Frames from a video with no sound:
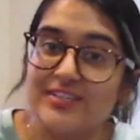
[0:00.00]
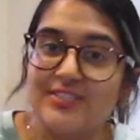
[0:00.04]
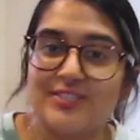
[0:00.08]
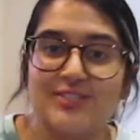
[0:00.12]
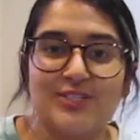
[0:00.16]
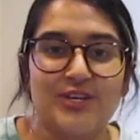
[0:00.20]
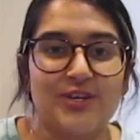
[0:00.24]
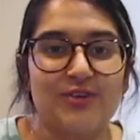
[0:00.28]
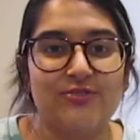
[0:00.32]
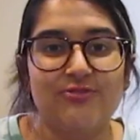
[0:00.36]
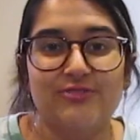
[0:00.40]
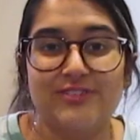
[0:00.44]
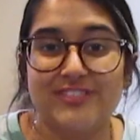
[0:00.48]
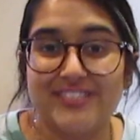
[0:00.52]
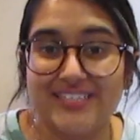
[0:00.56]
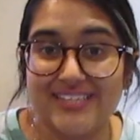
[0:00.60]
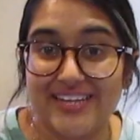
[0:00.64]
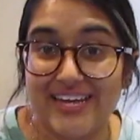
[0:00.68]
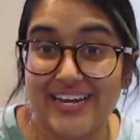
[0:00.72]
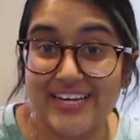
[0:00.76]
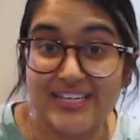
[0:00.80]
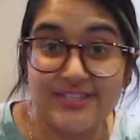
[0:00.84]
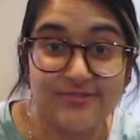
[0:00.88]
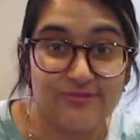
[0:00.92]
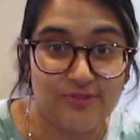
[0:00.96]
So for
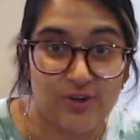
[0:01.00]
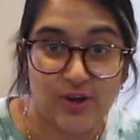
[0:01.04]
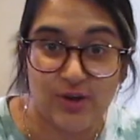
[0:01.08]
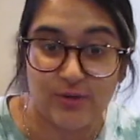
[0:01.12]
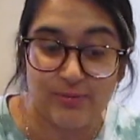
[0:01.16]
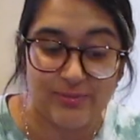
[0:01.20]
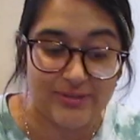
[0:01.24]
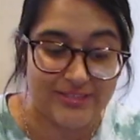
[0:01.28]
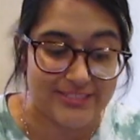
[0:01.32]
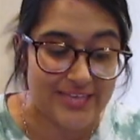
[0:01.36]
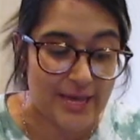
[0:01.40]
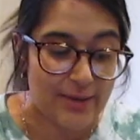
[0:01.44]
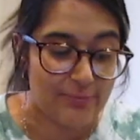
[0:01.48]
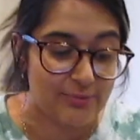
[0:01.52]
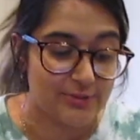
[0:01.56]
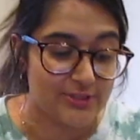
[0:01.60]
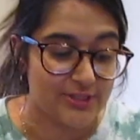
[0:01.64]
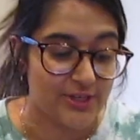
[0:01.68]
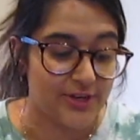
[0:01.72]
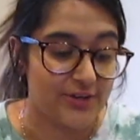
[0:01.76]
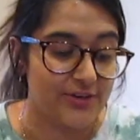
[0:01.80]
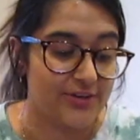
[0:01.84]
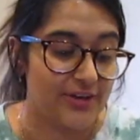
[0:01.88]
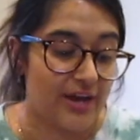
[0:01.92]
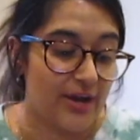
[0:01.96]
today's vlogmas
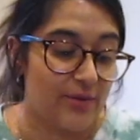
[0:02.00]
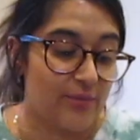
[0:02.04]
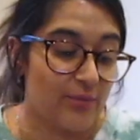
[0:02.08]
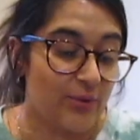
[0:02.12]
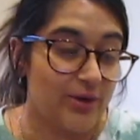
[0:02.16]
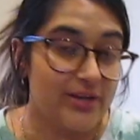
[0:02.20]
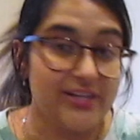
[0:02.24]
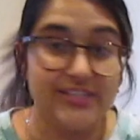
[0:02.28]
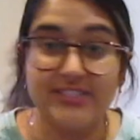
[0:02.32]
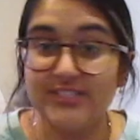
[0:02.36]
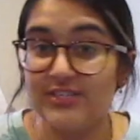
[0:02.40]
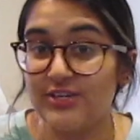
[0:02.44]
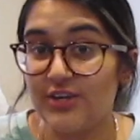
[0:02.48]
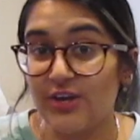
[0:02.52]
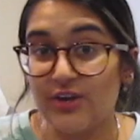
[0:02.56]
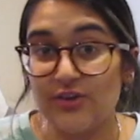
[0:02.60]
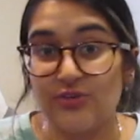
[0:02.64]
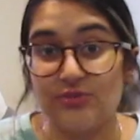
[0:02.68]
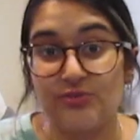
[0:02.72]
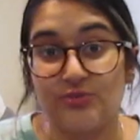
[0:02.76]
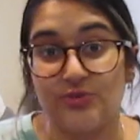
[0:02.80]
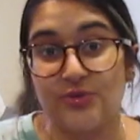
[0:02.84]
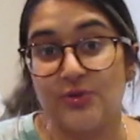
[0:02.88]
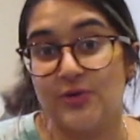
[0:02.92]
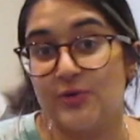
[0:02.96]
episode I wanted to go
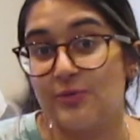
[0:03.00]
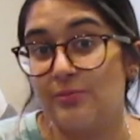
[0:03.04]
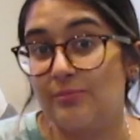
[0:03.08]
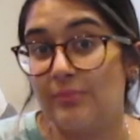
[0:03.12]
through